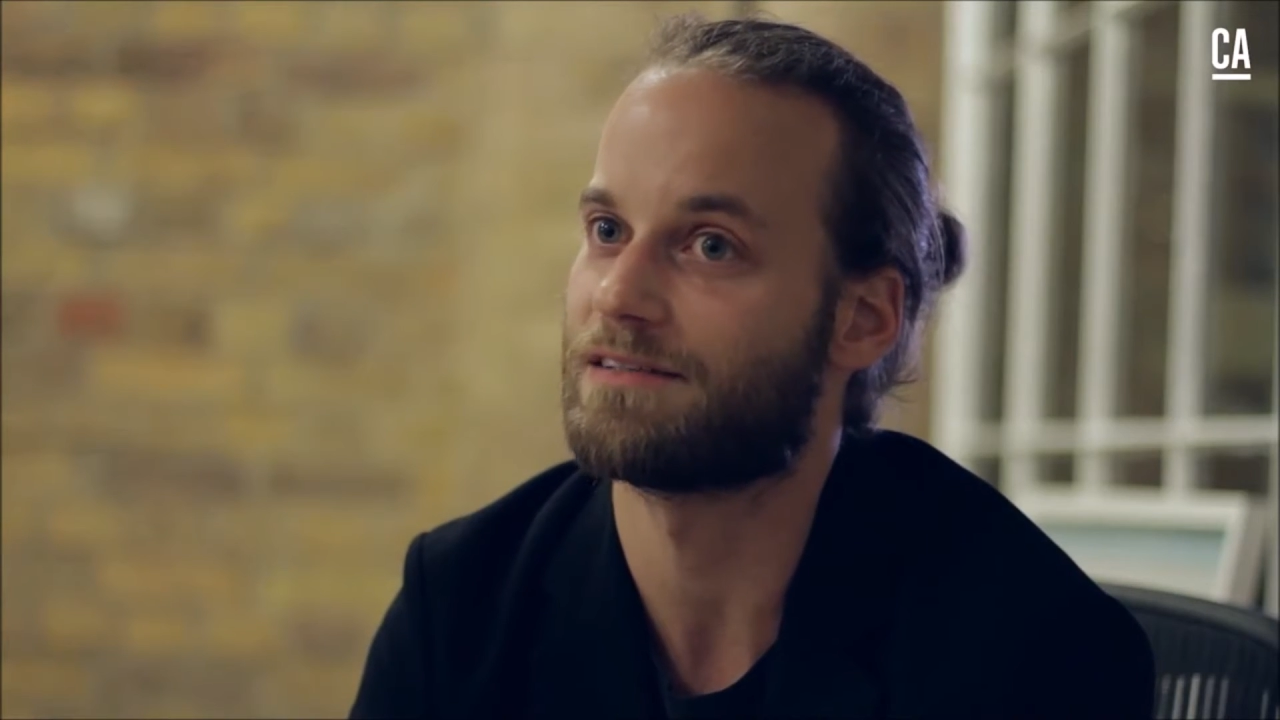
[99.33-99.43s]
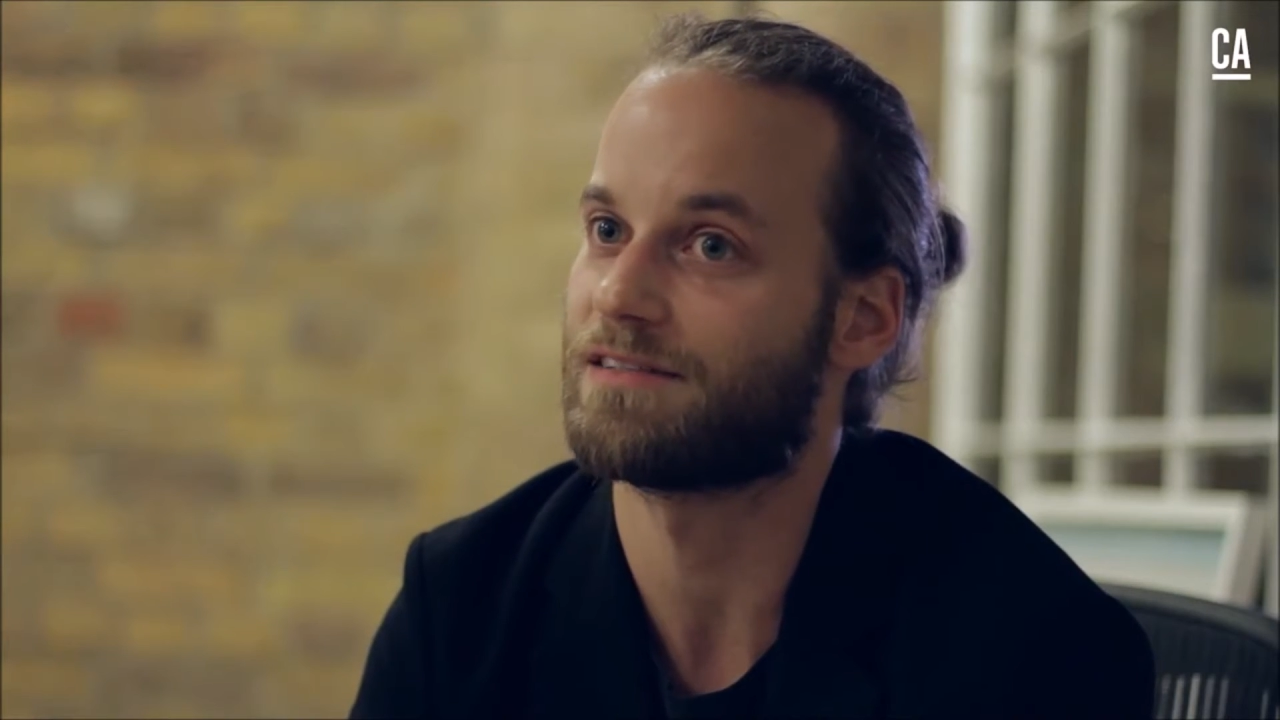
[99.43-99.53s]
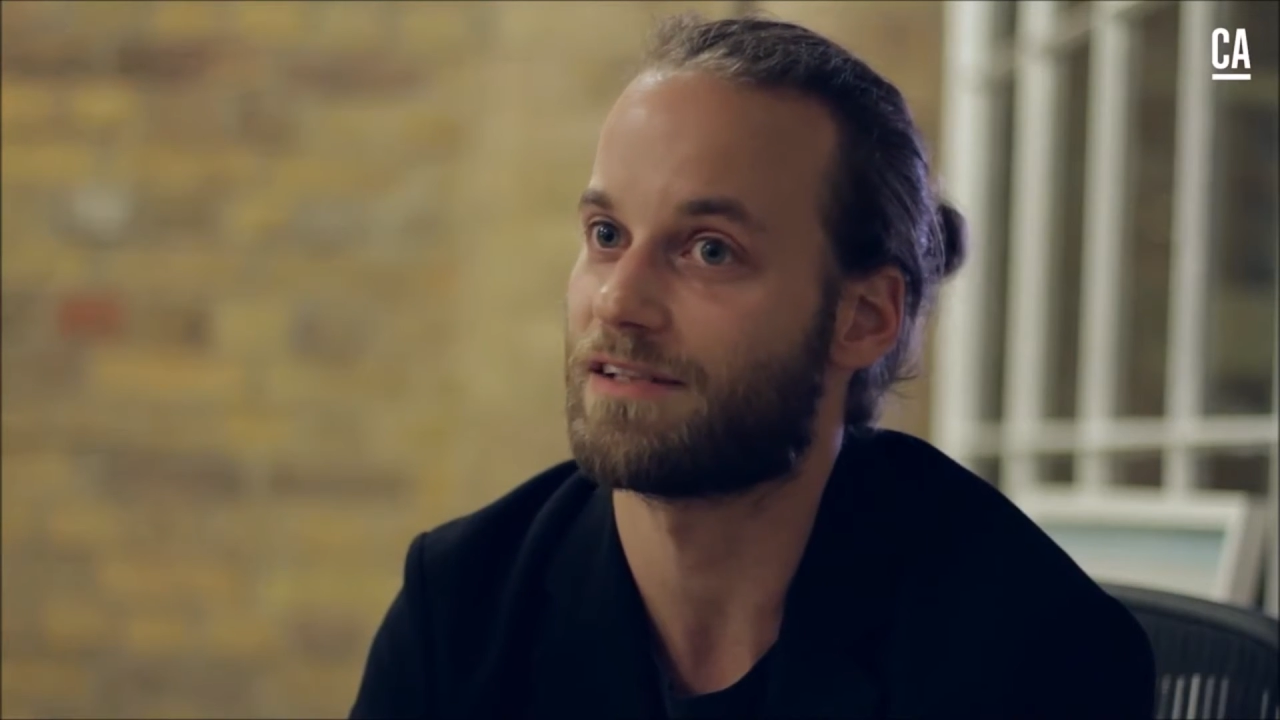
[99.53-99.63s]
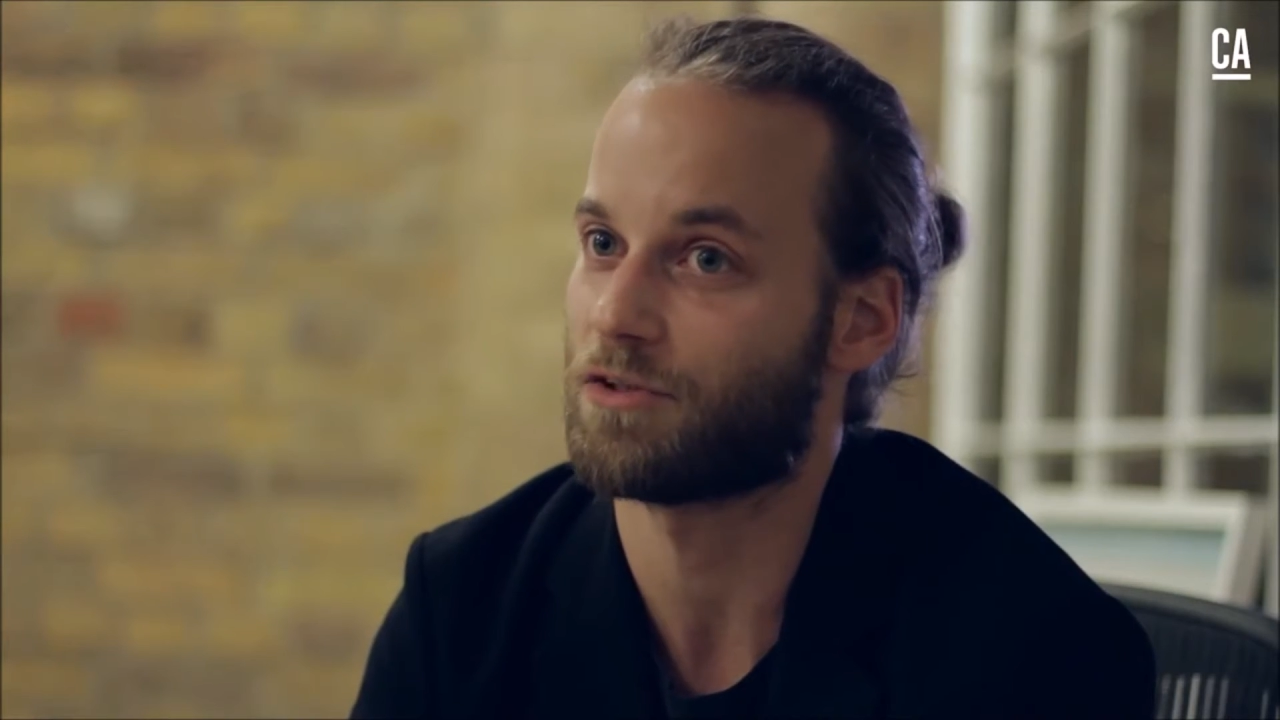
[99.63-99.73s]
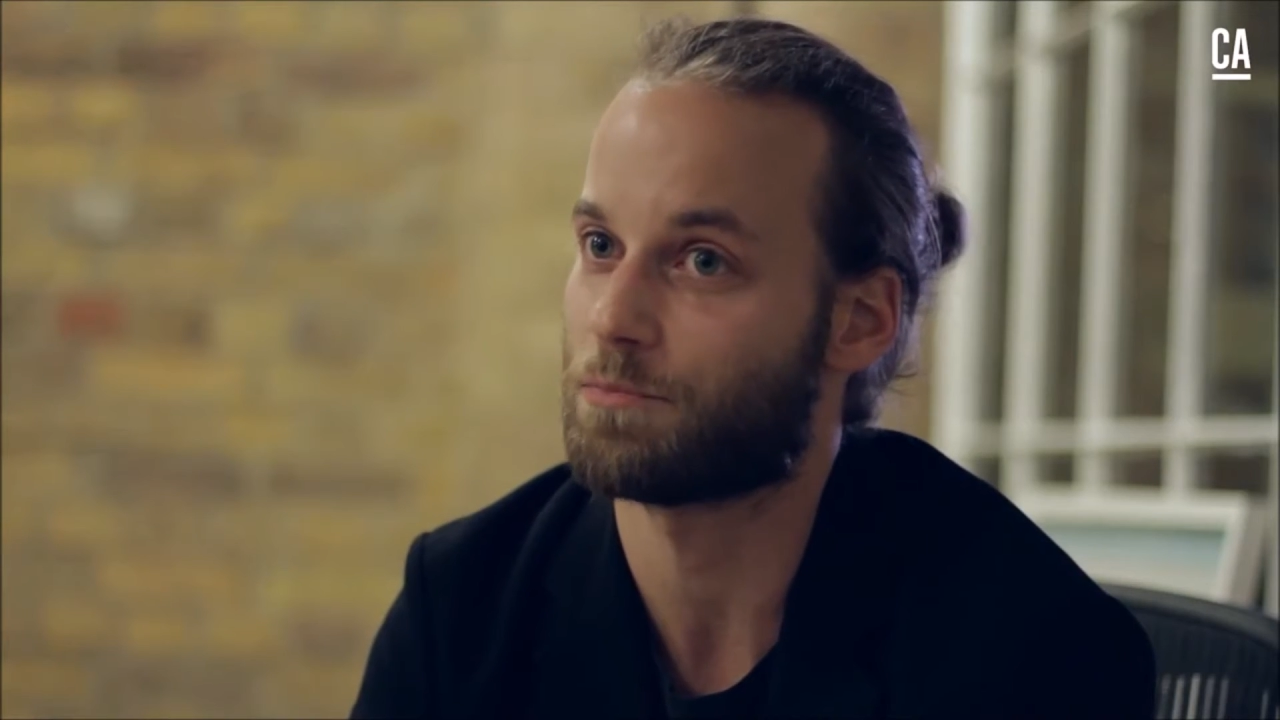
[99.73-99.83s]

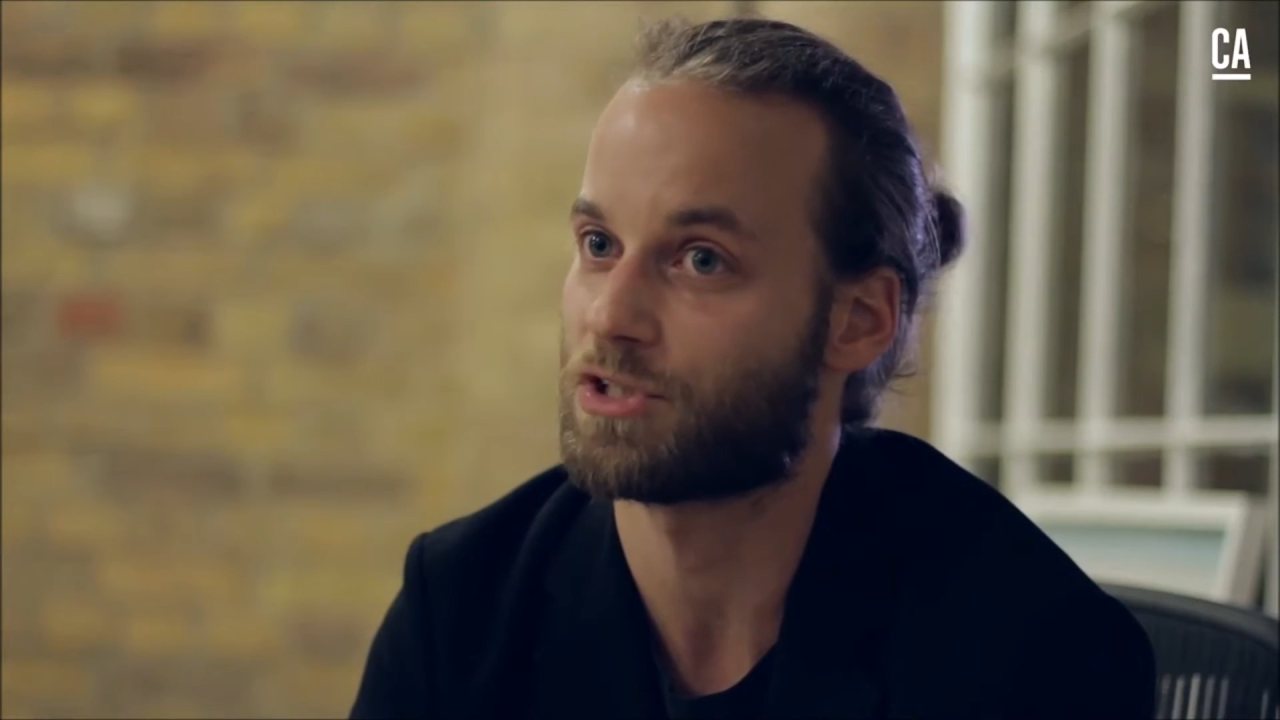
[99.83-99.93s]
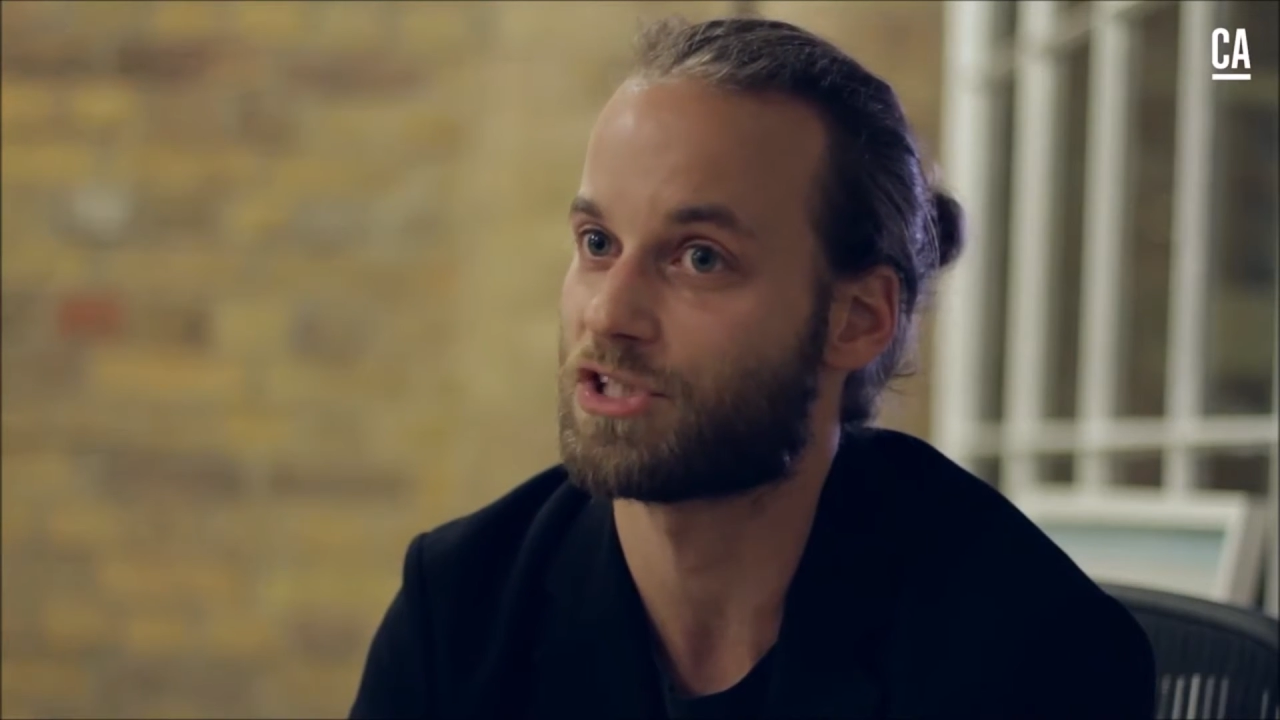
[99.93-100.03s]
set up a